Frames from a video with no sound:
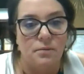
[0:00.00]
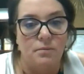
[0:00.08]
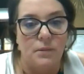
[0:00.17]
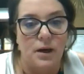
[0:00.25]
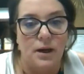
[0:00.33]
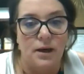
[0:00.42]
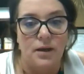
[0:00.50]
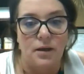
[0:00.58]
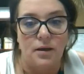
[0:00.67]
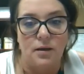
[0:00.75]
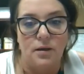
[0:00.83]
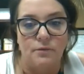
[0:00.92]

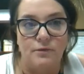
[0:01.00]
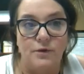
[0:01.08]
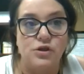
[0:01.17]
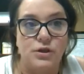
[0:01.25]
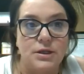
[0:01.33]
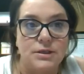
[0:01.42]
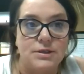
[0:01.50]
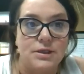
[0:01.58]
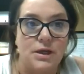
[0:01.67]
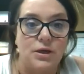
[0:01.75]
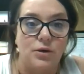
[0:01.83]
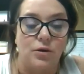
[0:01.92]
my vision is
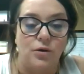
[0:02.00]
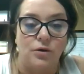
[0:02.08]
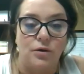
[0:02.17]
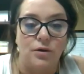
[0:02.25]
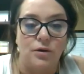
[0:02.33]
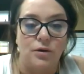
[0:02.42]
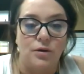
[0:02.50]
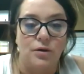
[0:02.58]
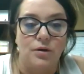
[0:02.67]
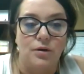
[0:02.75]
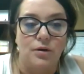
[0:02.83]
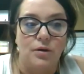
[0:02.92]
that you'll
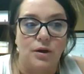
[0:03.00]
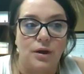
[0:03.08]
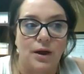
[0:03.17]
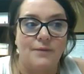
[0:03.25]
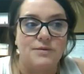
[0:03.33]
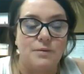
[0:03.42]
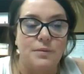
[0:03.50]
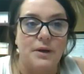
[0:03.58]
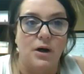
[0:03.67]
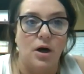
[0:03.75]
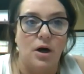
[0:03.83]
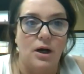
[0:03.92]
have some
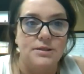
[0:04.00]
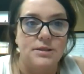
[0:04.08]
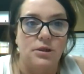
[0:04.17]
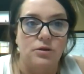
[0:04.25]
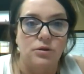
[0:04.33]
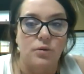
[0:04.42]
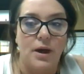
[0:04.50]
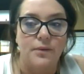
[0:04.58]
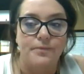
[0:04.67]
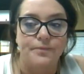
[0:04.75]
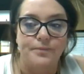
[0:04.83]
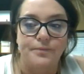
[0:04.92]
big ahas along the way.